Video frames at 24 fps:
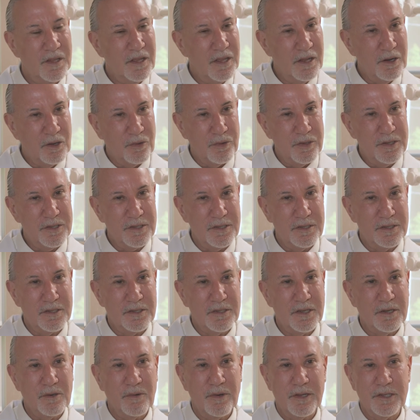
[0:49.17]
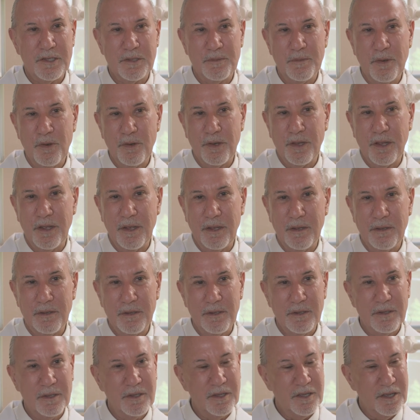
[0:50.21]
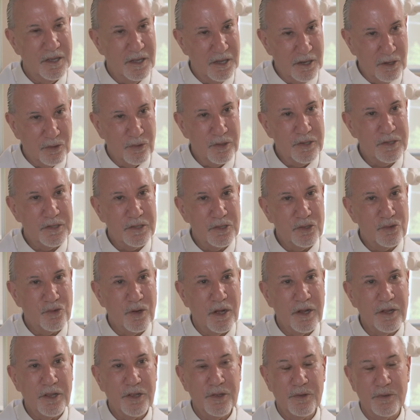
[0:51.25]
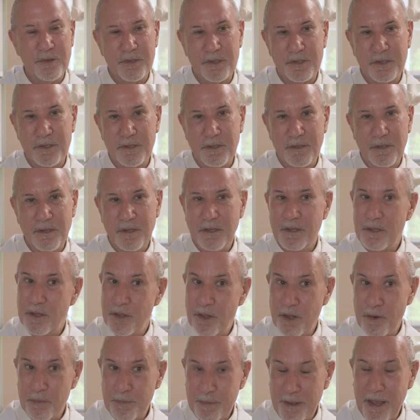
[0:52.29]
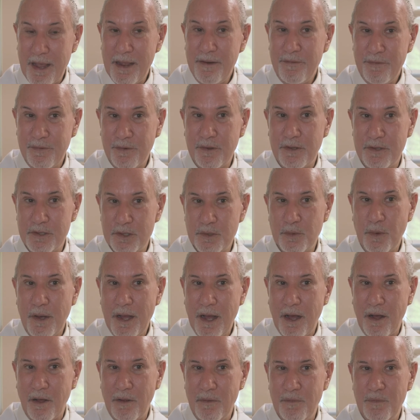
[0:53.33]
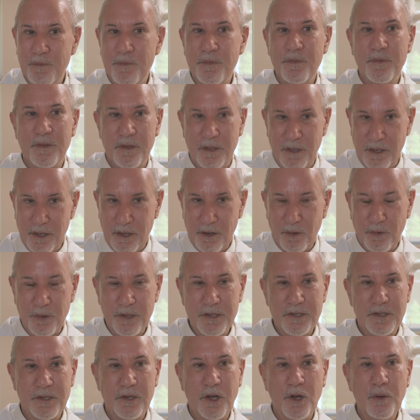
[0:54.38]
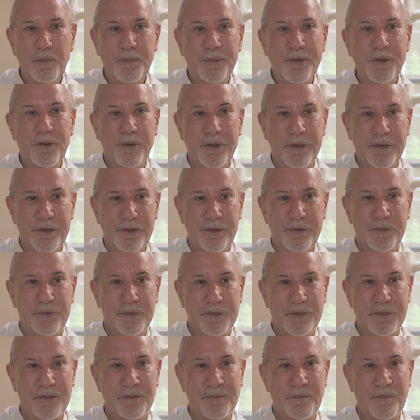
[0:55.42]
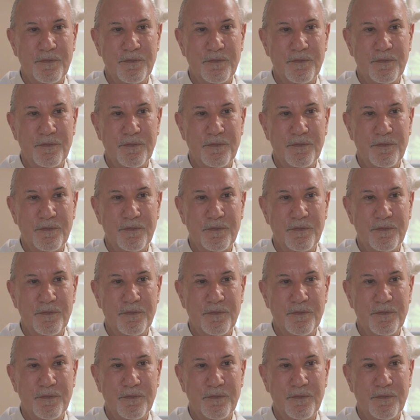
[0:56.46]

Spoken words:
increase in cigarette smoking, increase in drug use. They're painful as well. Increase in opioid use.